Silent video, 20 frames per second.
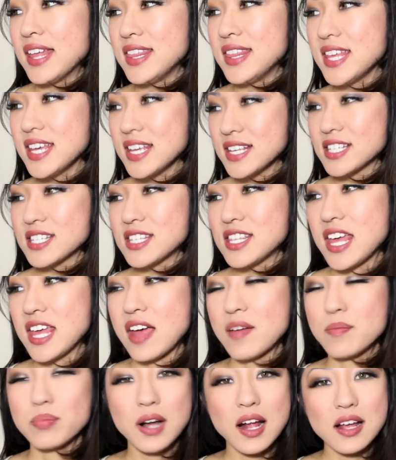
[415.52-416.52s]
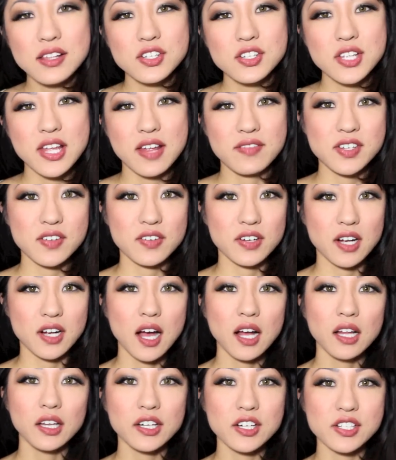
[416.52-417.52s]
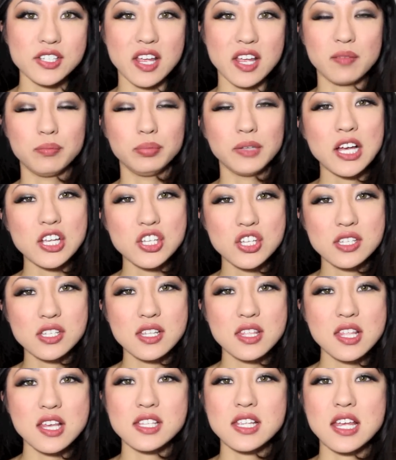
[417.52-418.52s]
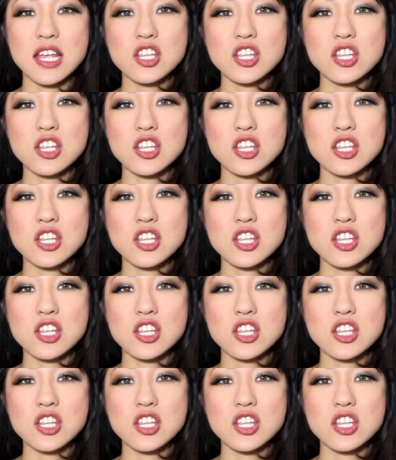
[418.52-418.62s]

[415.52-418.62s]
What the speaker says: this, they have bronzers, they have different colors, they have blushes in this.